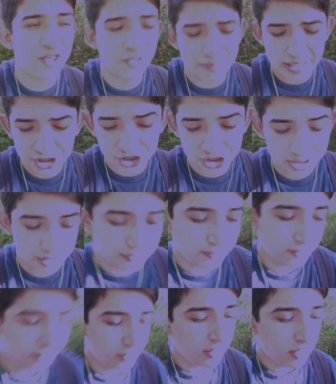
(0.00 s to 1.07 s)
expansion
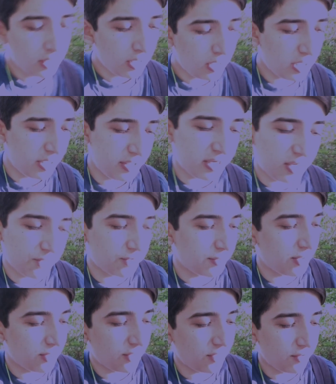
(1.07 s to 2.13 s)
and the
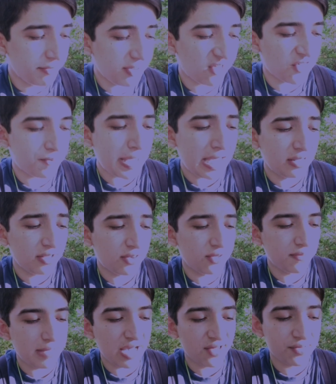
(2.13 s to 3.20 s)
consequences. So it was expanded
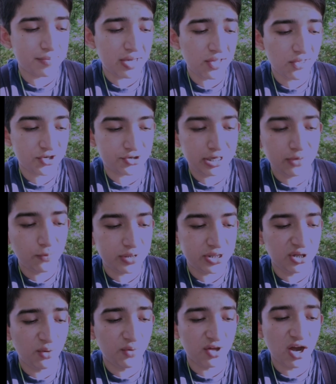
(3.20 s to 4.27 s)
to maximize trade,
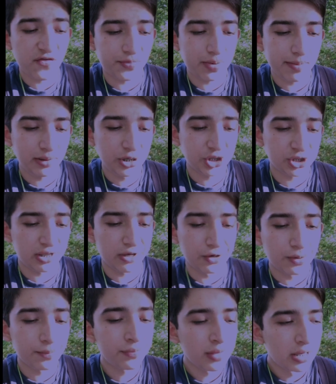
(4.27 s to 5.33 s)
deal with overpopulation at
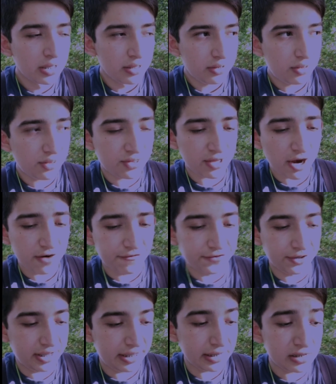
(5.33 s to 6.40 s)
home, desire
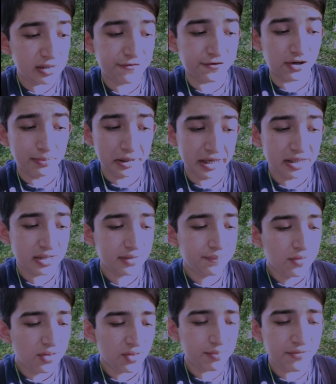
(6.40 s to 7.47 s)
for good farmland.
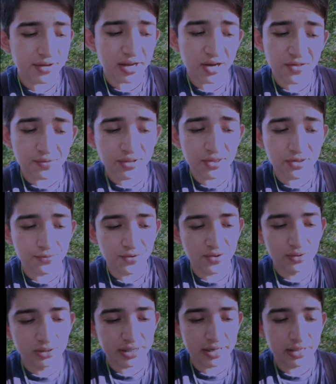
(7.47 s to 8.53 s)
Some of the consequences
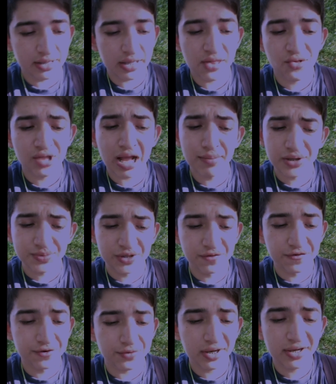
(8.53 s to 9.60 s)
resulted in the
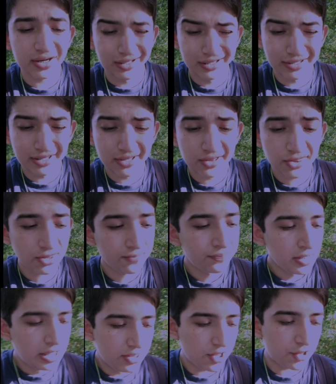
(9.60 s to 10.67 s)
establishment of Greek colonies,
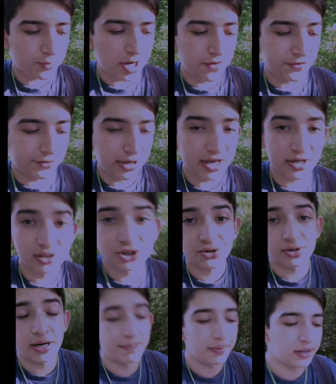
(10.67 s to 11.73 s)
the spread of Greek
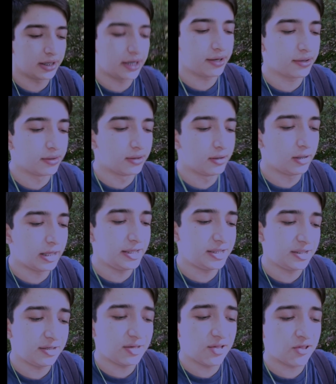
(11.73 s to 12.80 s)
culture and political
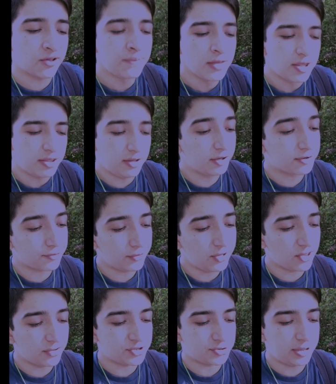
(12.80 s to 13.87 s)
ideas, the
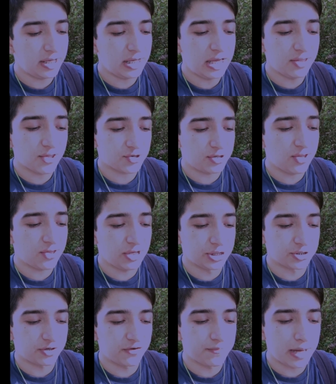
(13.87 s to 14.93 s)
increased trade industry,
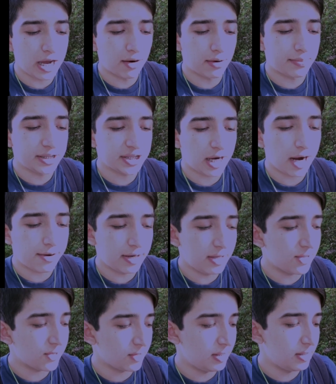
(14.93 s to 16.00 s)
seizure of power by
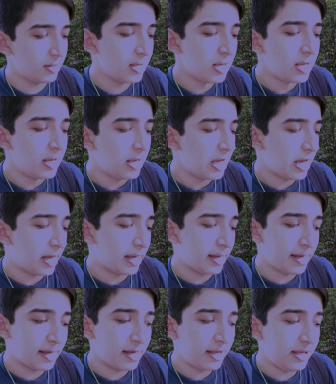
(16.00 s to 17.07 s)
tyrants, and a
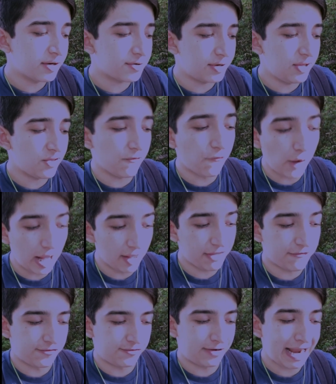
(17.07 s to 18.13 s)
high increase of
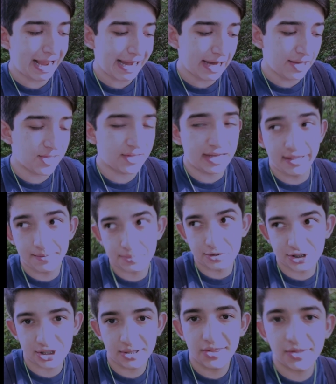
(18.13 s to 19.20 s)
wealth for high-standing
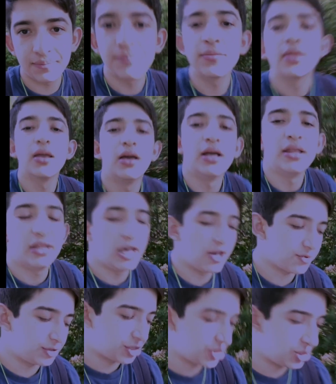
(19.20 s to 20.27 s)
persons.
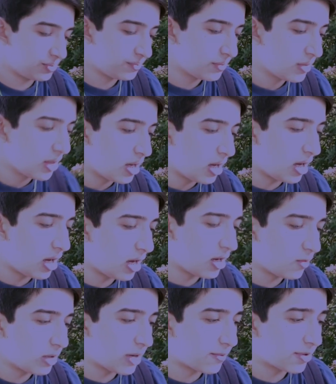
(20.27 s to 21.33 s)
Next question.
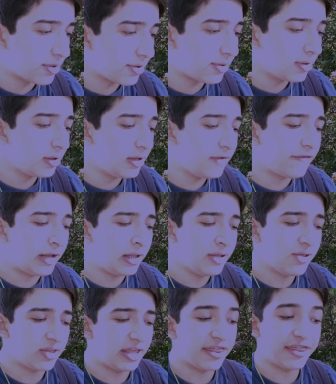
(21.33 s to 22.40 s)
What were early
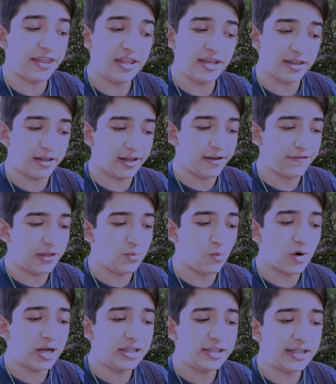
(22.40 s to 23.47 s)
values in Athenian life and
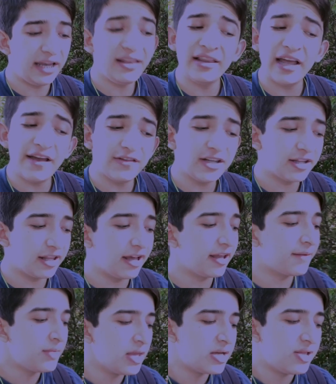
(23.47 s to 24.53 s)
what did daily life look
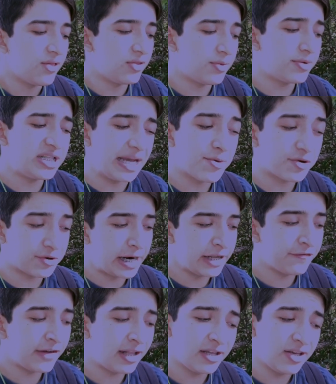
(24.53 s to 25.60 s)
like? So there were
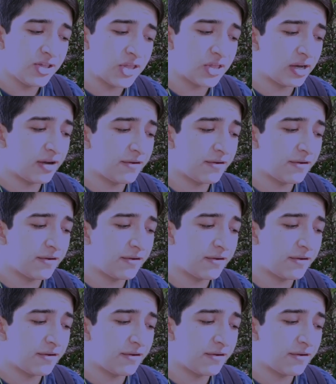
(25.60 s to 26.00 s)
democratic values